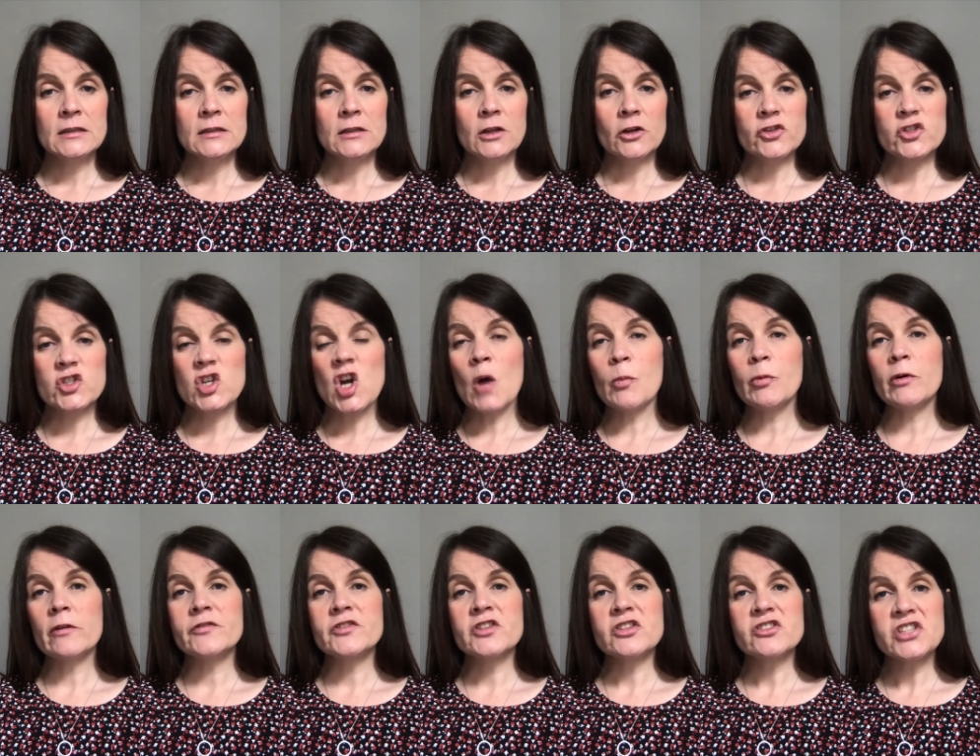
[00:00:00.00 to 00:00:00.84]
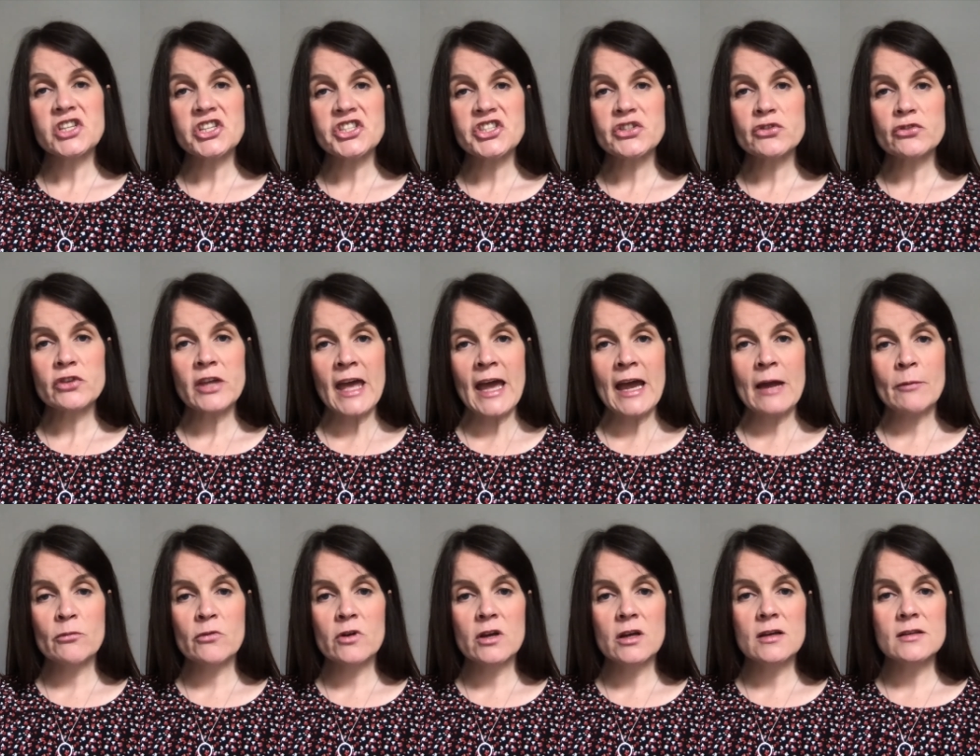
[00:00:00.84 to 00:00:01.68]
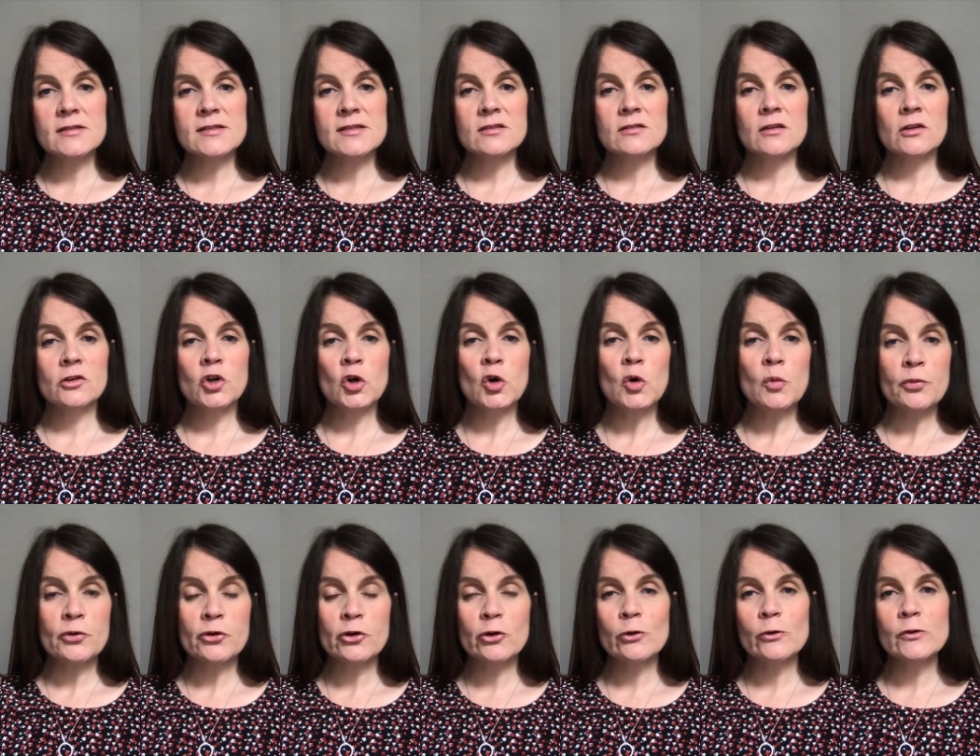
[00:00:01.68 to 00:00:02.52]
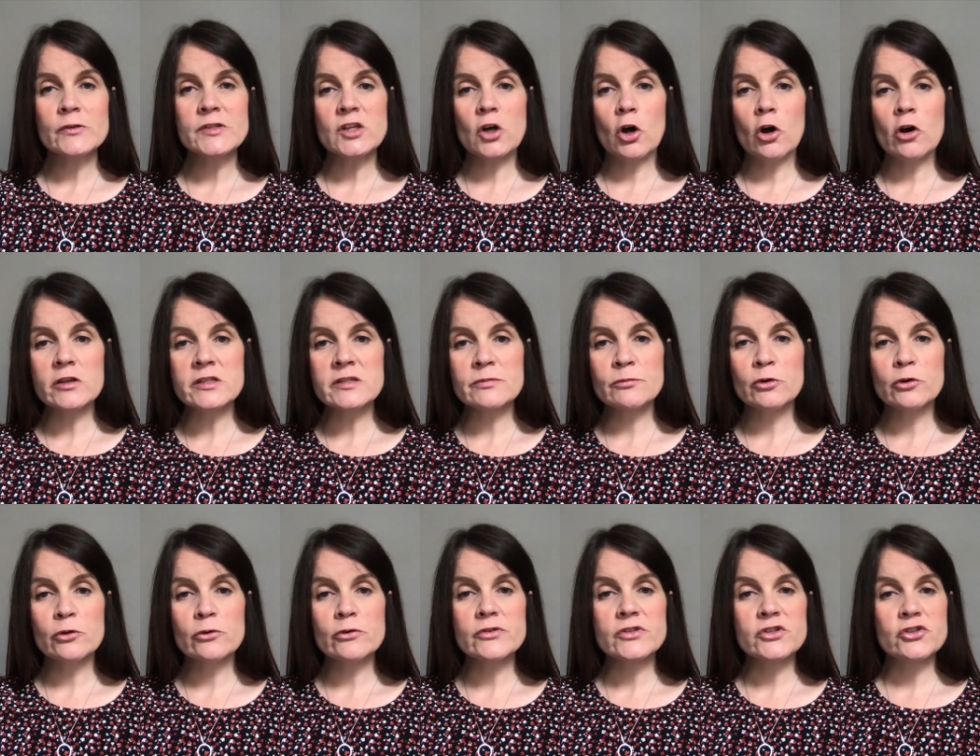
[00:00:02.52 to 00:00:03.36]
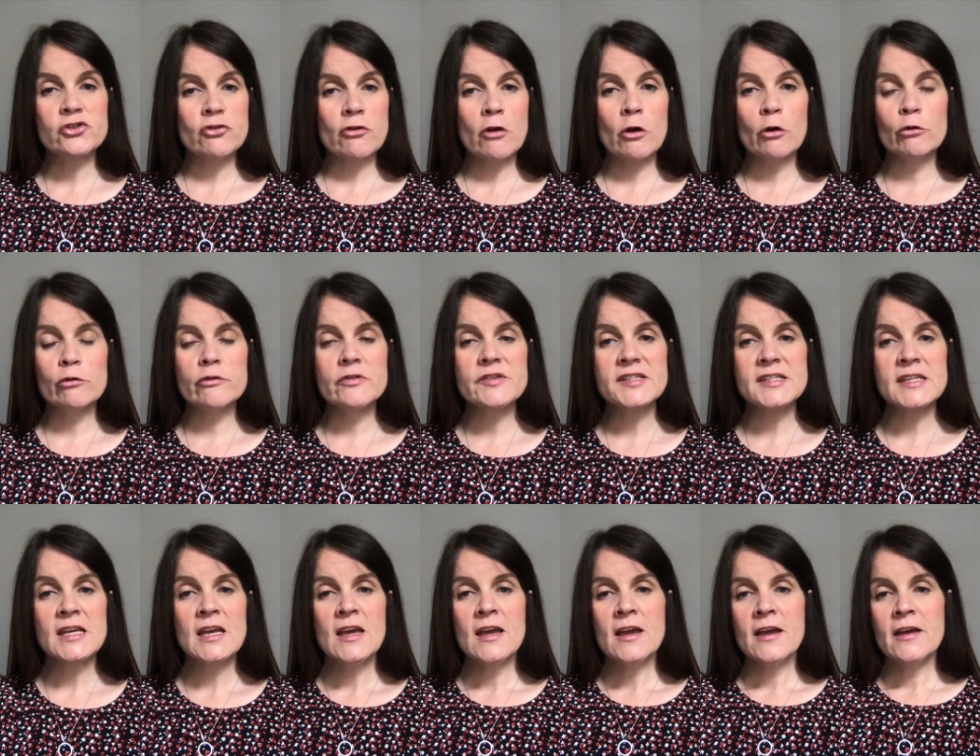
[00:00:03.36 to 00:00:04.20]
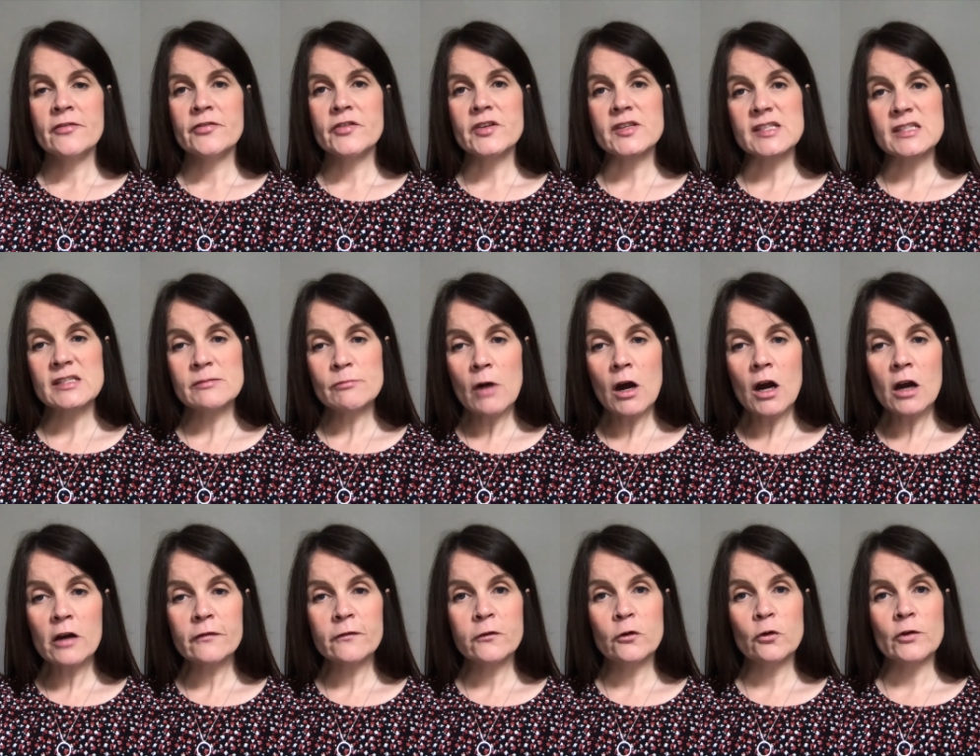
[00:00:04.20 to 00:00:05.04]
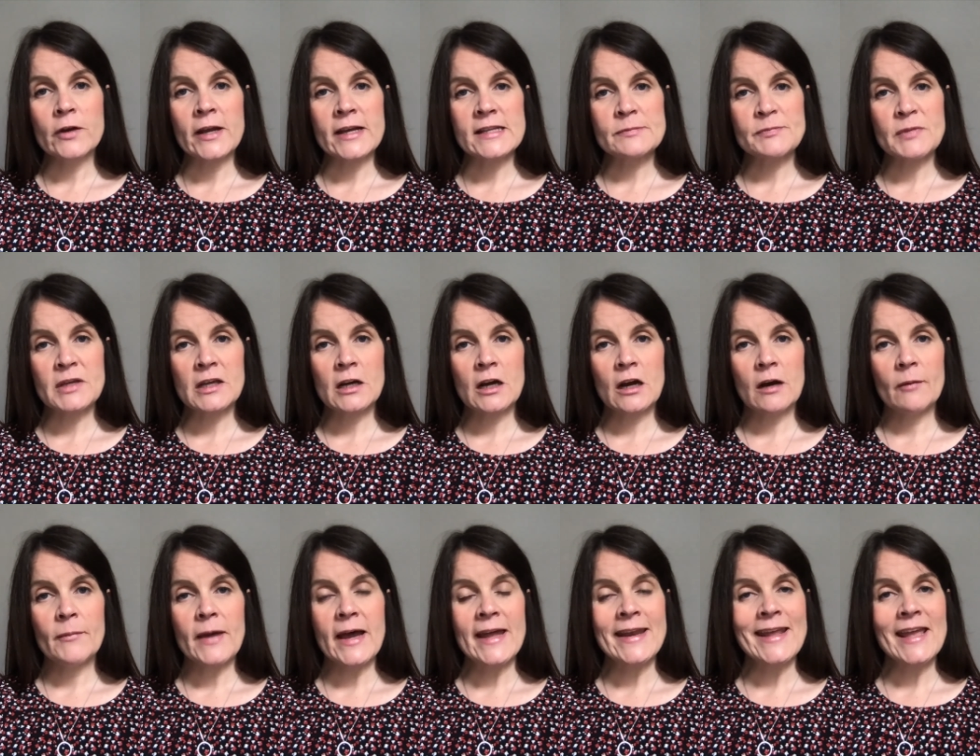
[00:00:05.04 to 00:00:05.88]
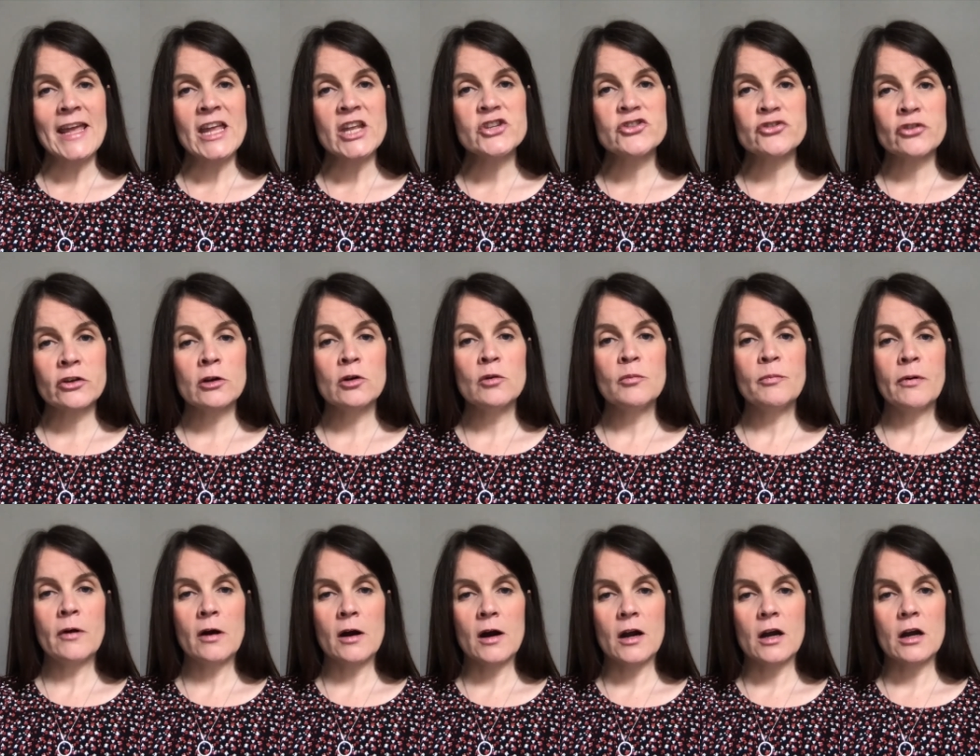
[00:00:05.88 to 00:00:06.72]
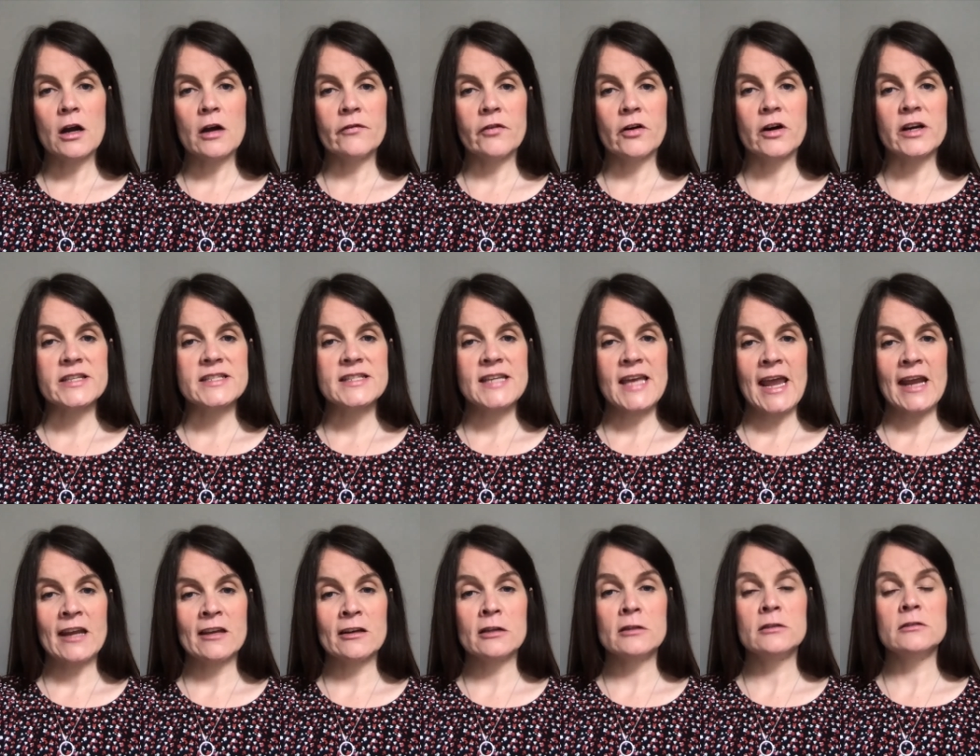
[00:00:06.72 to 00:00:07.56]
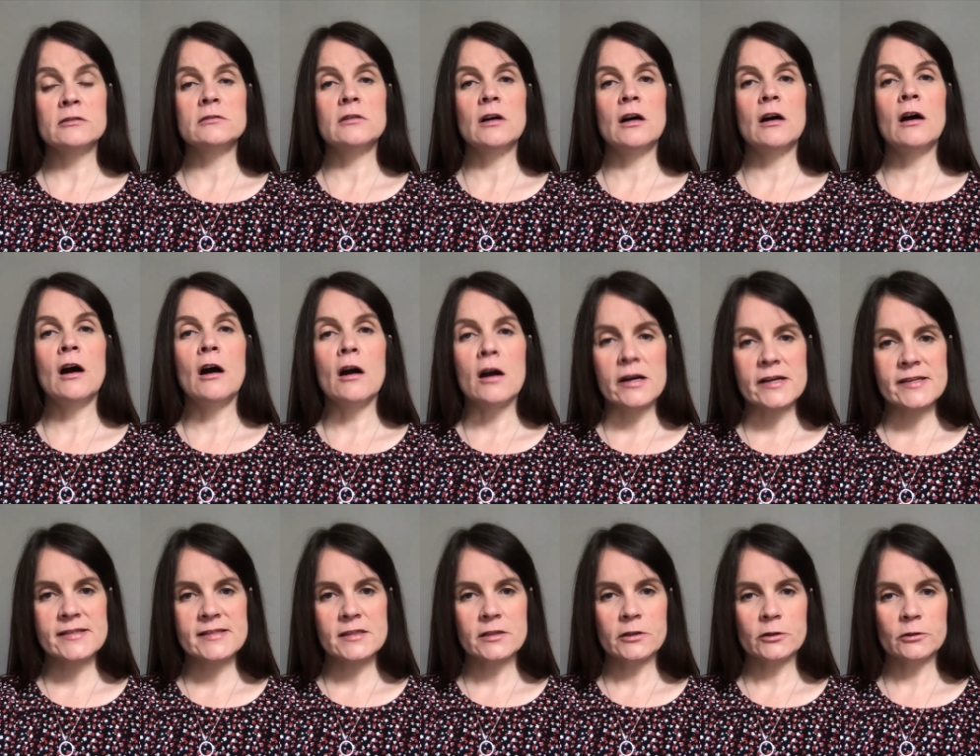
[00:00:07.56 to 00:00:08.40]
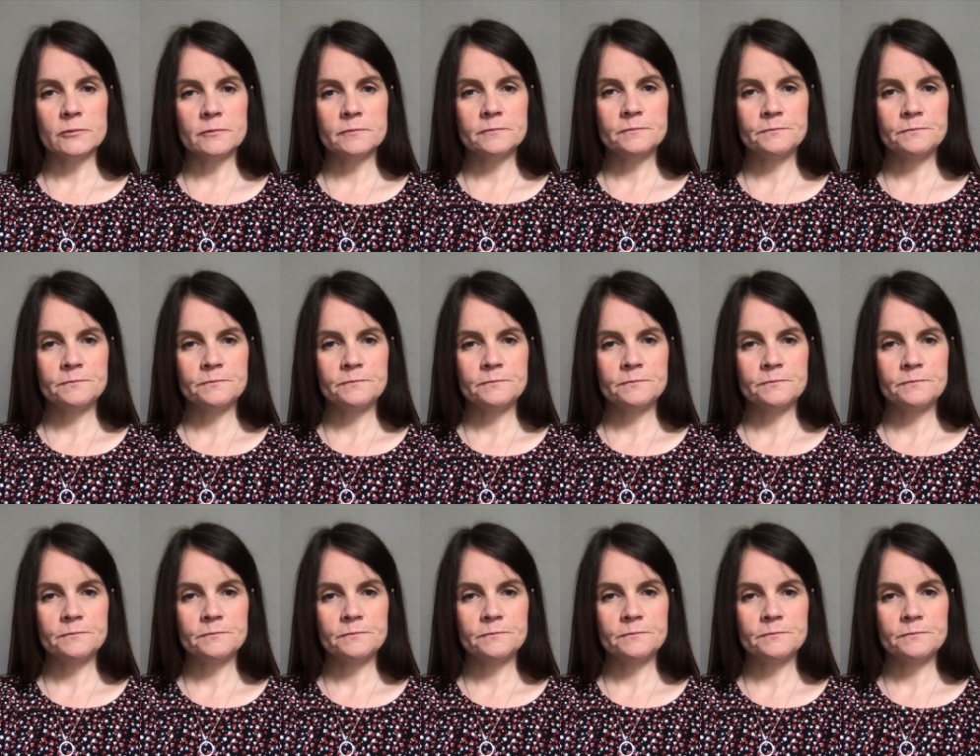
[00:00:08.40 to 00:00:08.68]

On top of traditional cameras, GoPros, Osmos, drones, the smartphone has become an integral part of our technical arsenal.